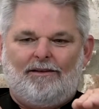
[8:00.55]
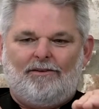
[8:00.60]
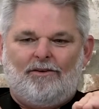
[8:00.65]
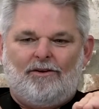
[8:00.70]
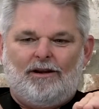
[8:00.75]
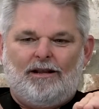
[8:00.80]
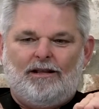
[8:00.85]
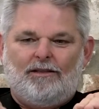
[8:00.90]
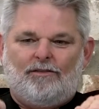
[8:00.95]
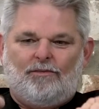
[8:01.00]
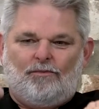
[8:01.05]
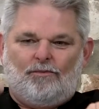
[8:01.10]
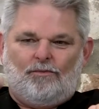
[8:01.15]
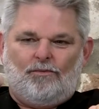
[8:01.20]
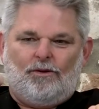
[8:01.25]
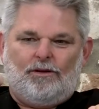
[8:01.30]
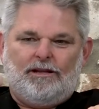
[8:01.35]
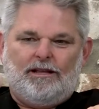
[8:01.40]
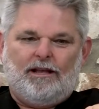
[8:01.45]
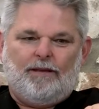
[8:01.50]
underneath
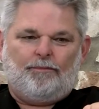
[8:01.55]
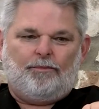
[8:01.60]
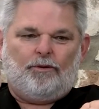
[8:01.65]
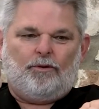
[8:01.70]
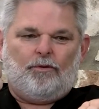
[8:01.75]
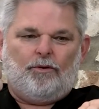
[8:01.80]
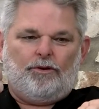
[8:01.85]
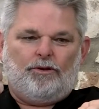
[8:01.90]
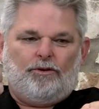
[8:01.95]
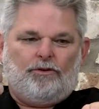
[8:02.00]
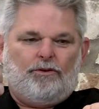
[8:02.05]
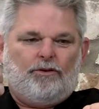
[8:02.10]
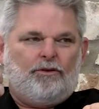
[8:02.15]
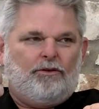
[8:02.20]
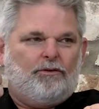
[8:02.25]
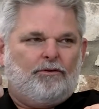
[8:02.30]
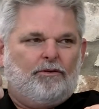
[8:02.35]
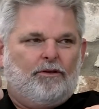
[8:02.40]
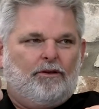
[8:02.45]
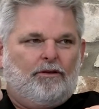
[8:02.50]
one hip, look what you
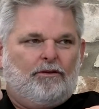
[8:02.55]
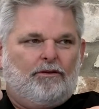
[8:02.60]
do.